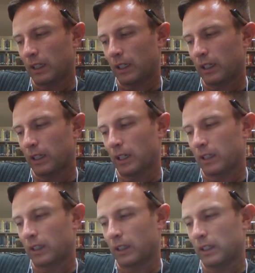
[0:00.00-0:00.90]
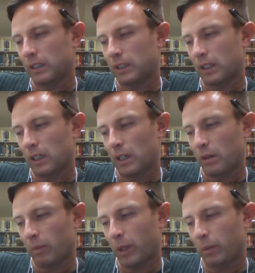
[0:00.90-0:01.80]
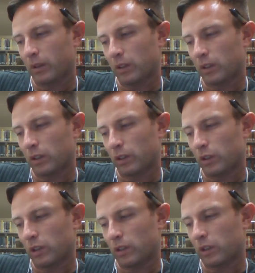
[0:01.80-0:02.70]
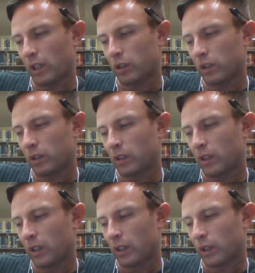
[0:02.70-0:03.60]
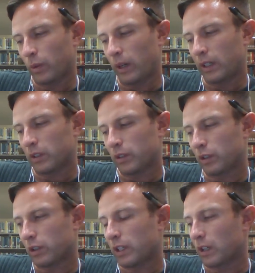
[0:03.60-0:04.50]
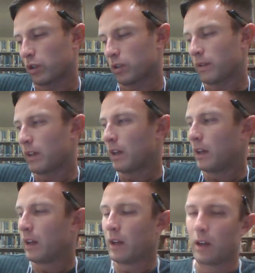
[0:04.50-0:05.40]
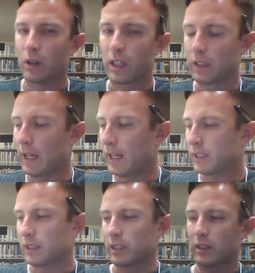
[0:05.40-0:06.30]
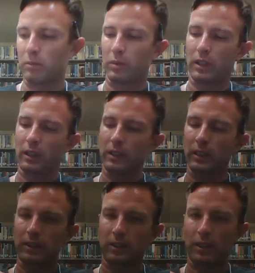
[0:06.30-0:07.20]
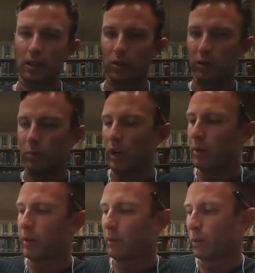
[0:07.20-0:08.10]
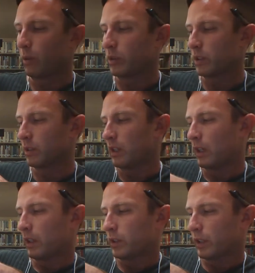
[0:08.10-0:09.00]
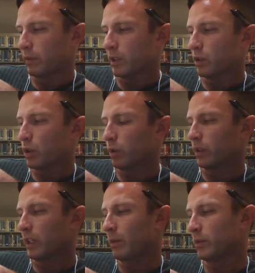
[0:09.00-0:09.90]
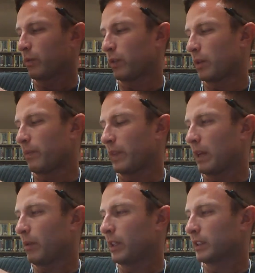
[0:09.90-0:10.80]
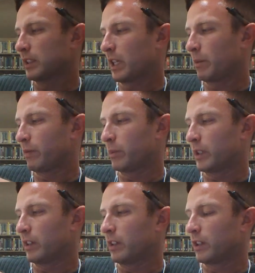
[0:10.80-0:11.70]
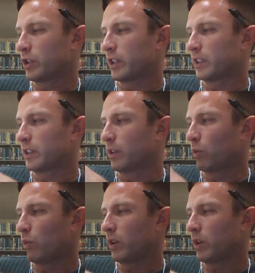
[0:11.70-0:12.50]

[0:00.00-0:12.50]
get connected list, public search session, create search session. Okay, lastly but not least, is actually the primary portion. Service controller comes from, everything's coming from here and initiates in a